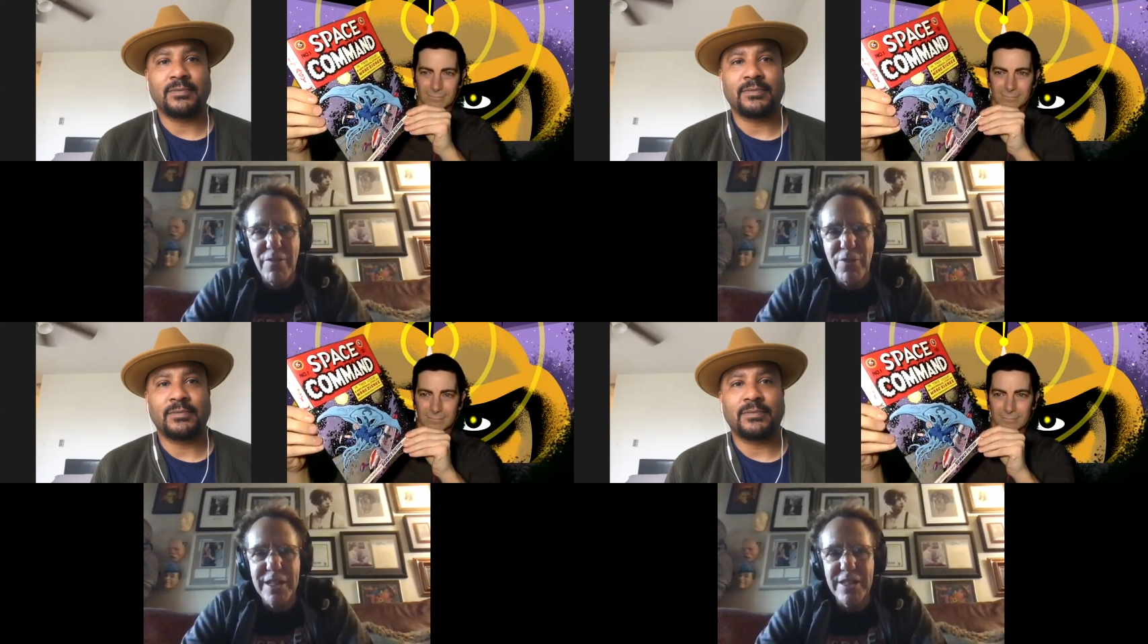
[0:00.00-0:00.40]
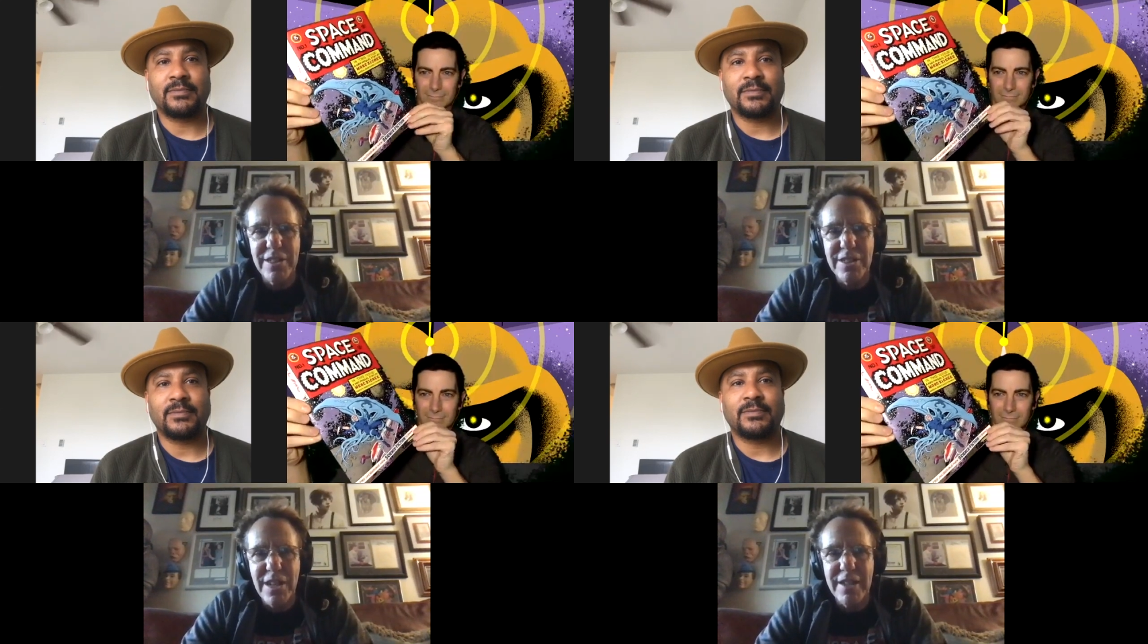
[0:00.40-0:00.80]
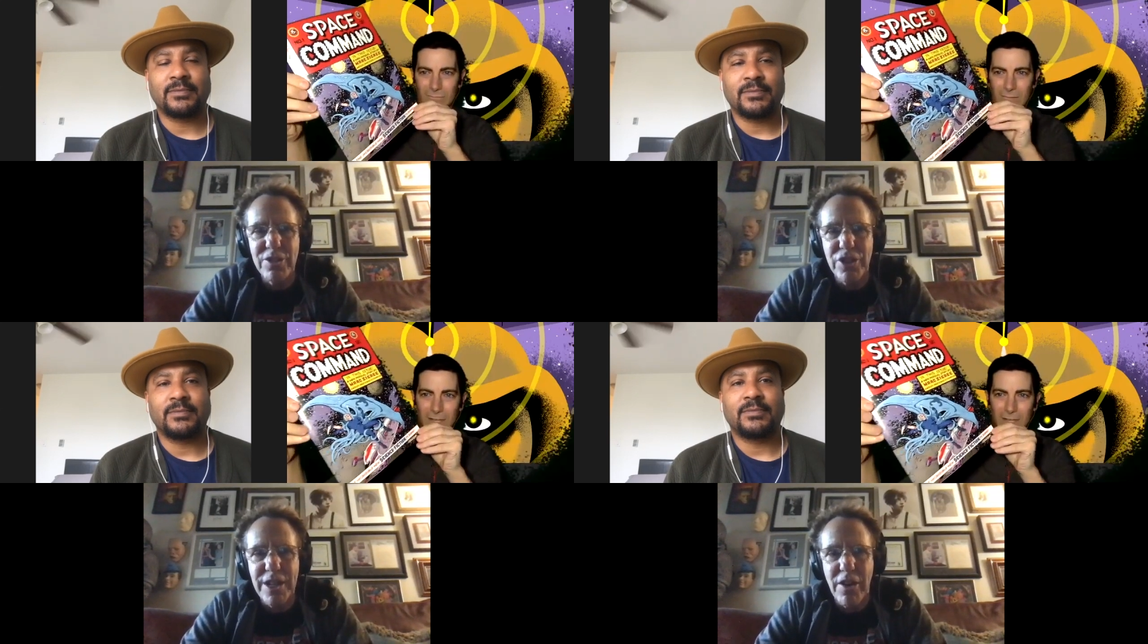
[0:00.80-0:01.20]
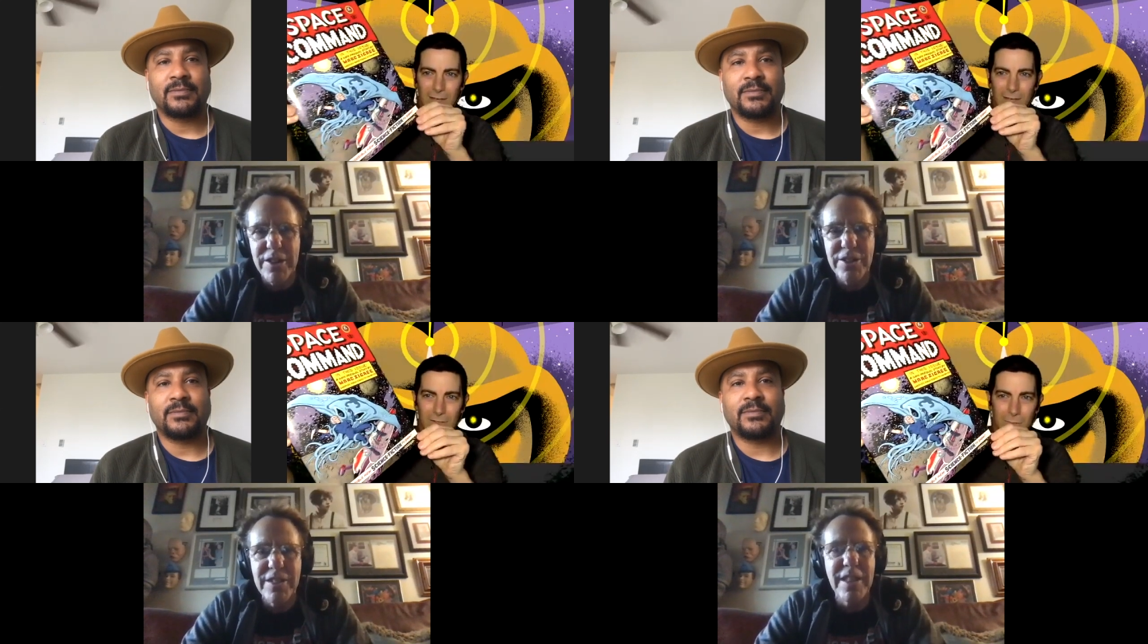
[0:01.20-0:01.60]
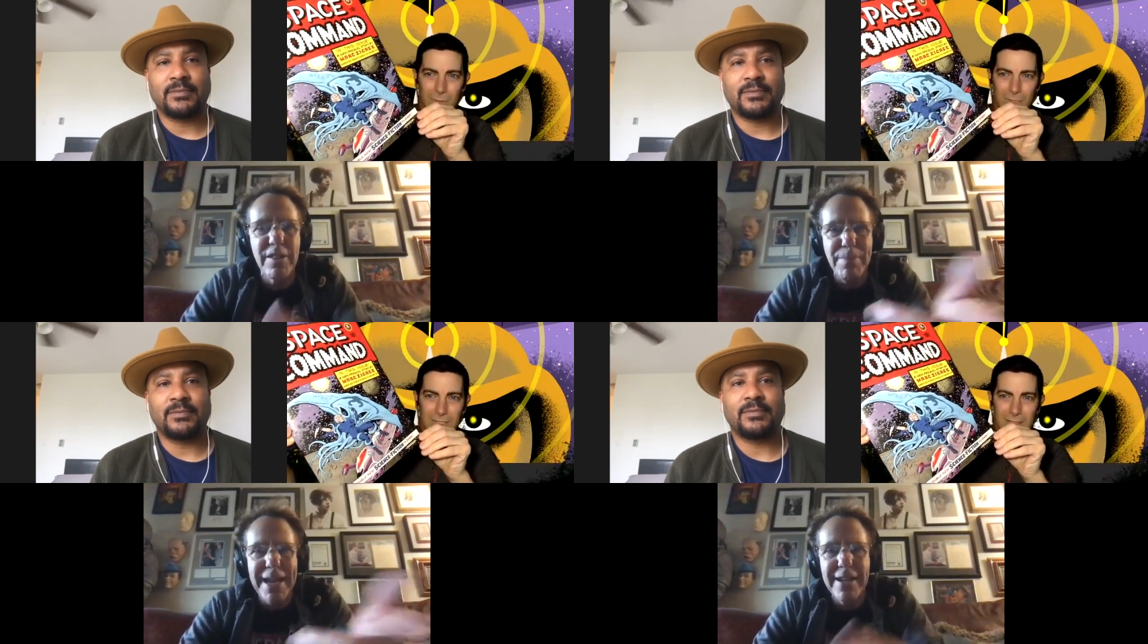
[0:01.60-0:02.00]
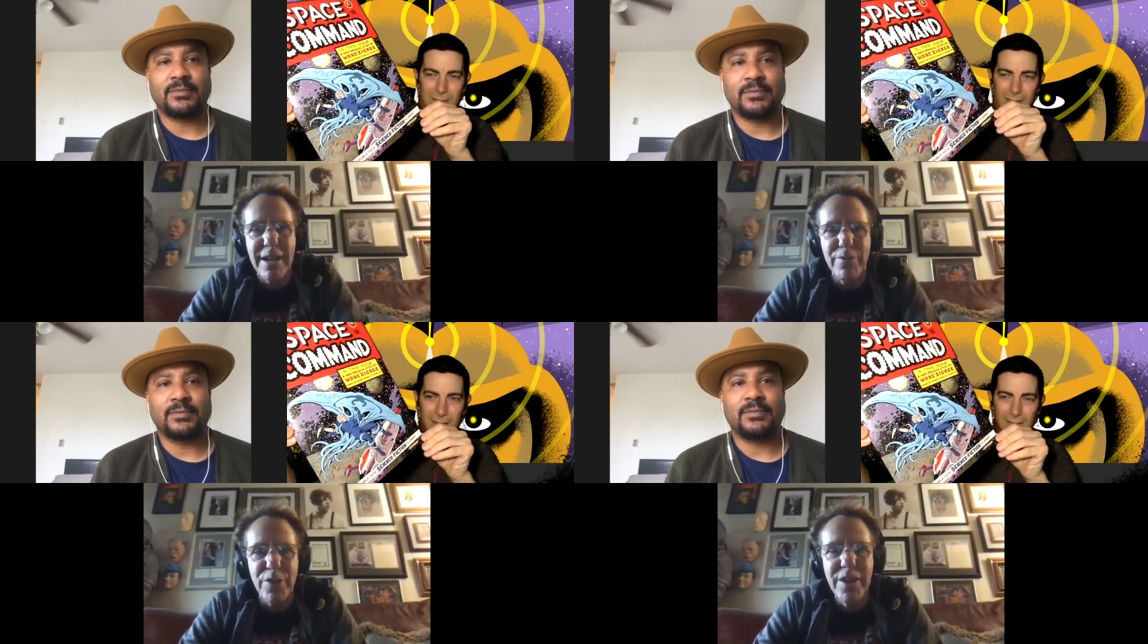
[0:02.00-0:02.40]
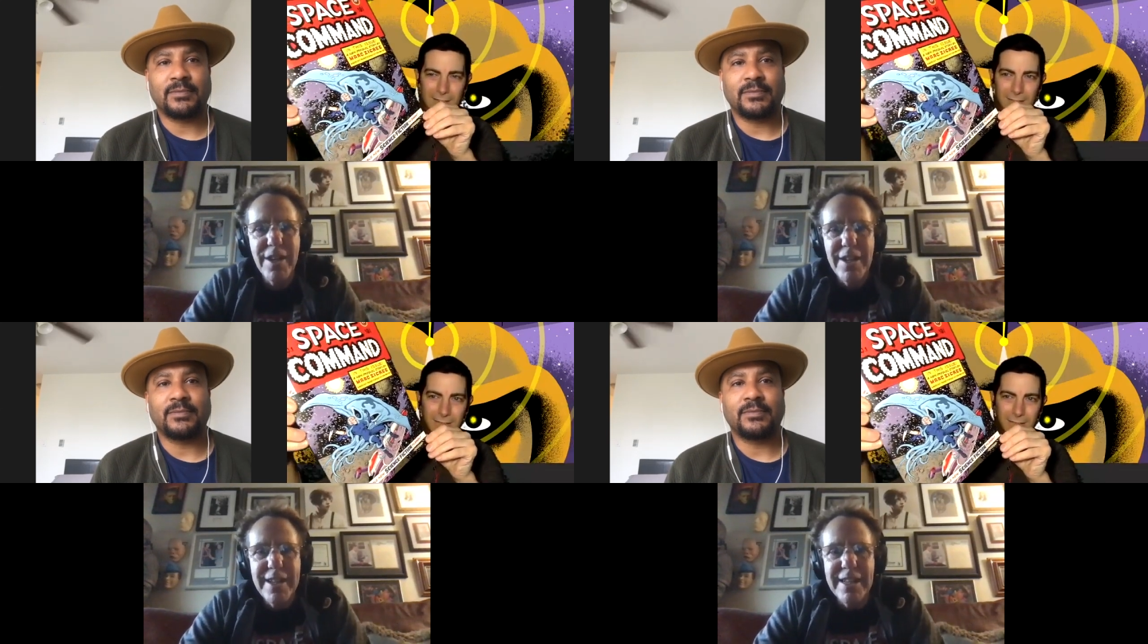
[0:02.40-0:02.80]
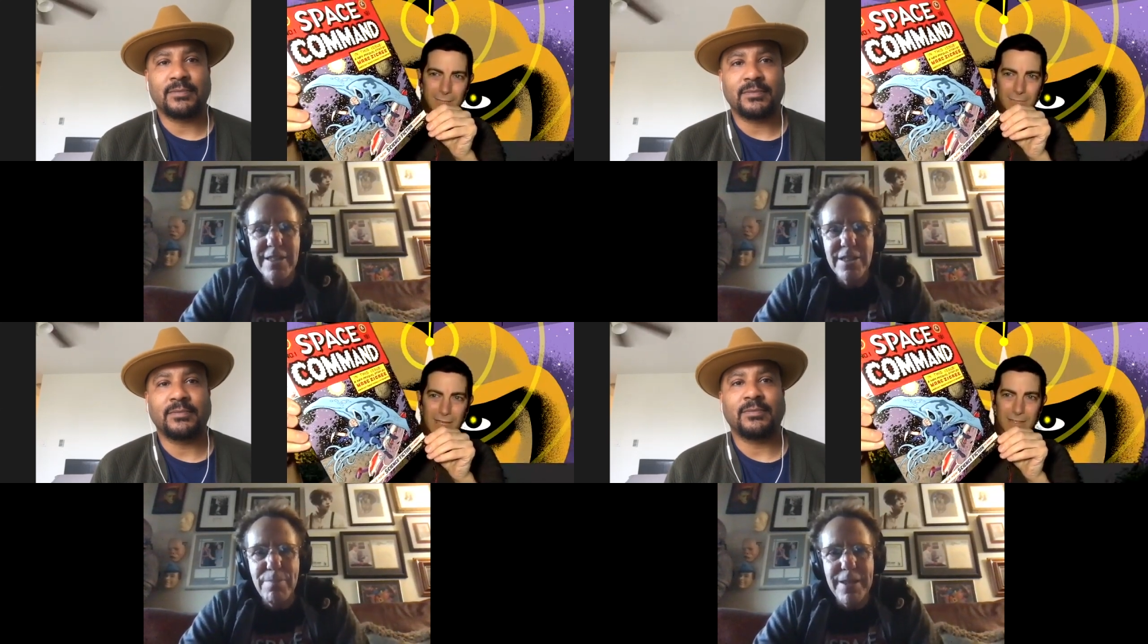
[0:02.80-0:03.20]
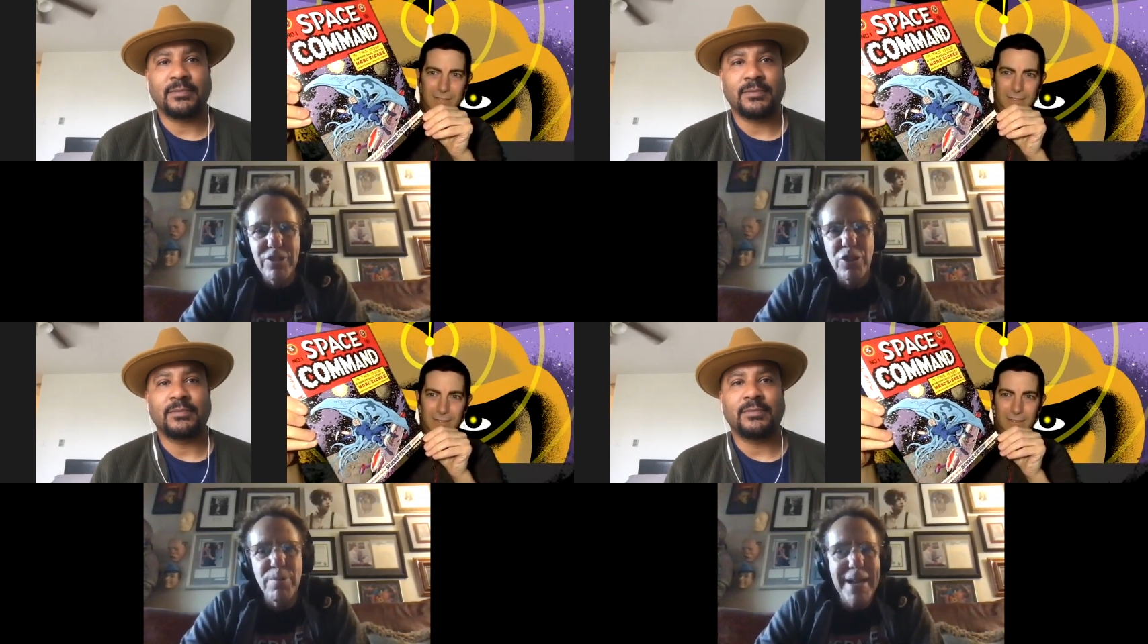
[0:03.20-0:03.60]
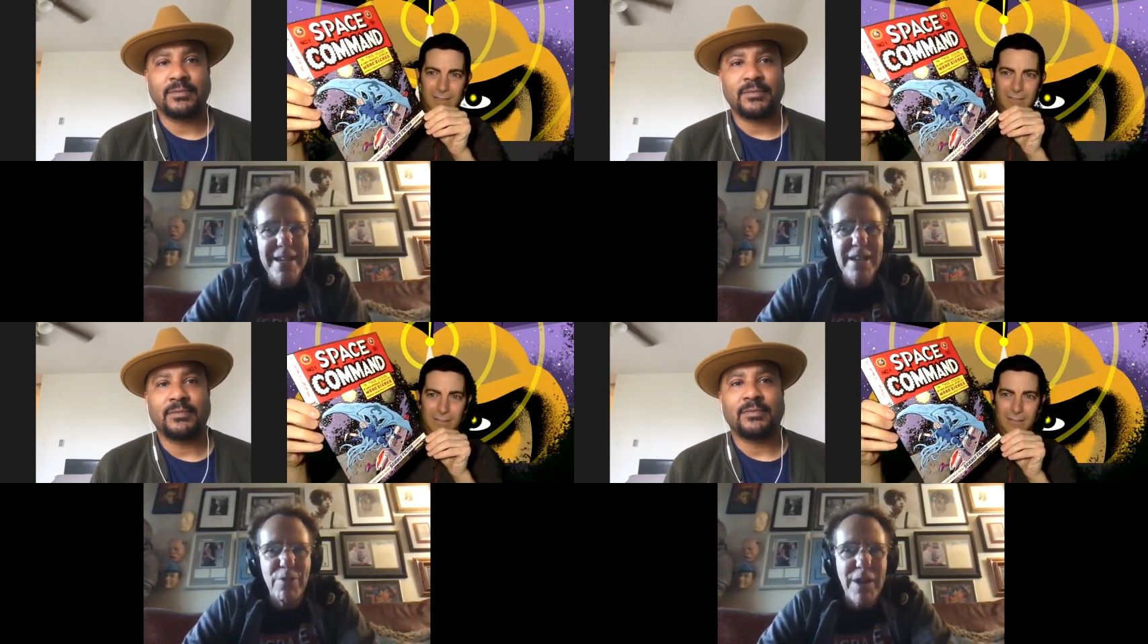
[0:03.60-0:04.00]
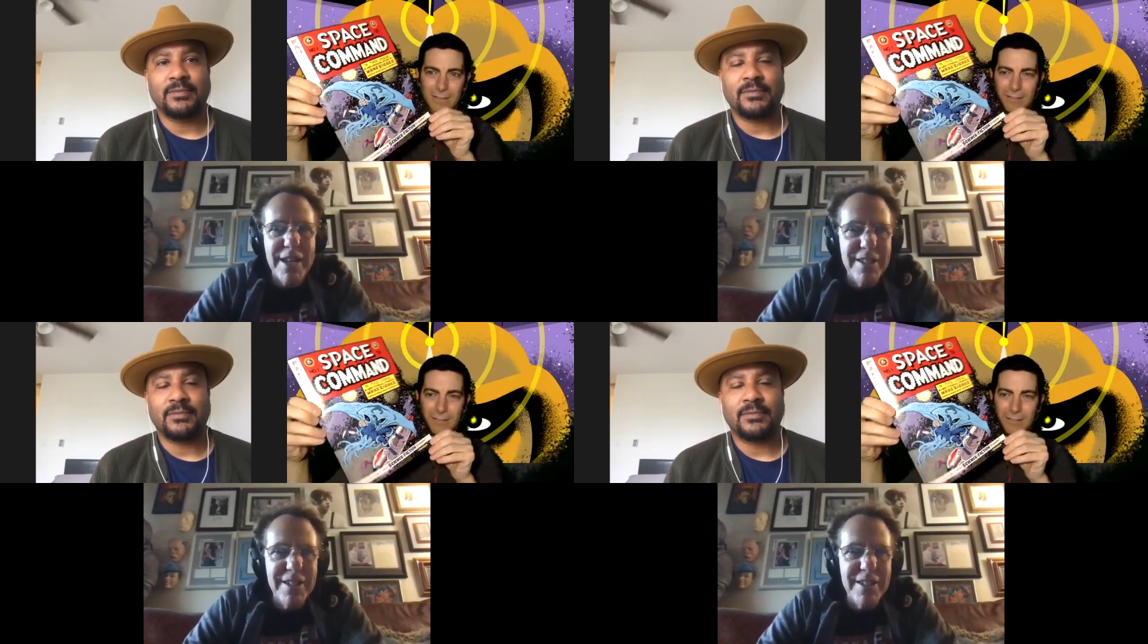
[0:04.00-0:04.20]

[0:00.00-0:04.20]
Speaker 1: He's an astonishing artist. And oh, then the oh, back cool cover is, is show the back cover, Ryan.